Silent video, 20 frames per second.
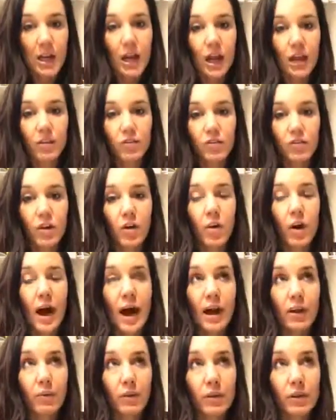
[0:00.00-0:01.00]
And so
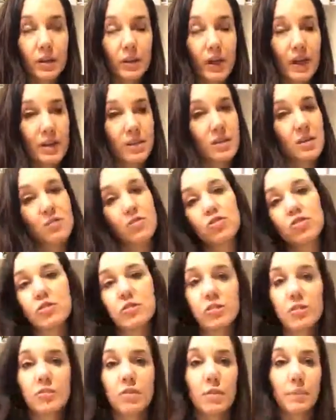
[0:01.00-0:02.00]
I really like this just
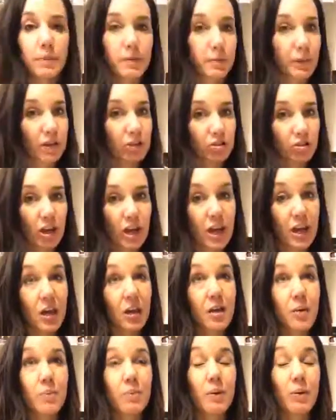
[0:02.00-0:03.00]
to dump in my shake,
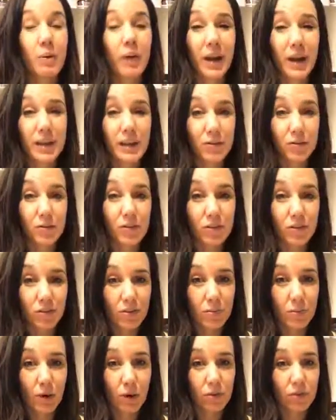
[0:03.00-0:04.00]
but when I use this
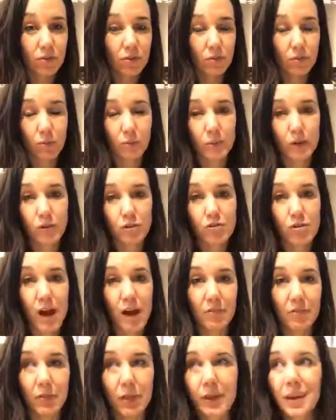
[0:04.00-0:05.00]
the most is when we were
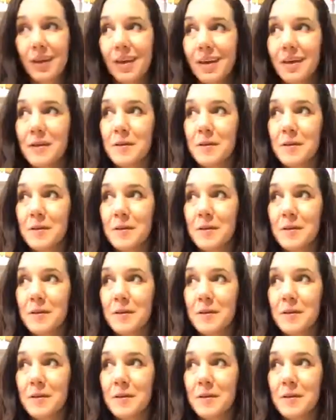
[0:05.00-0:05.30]
traveling.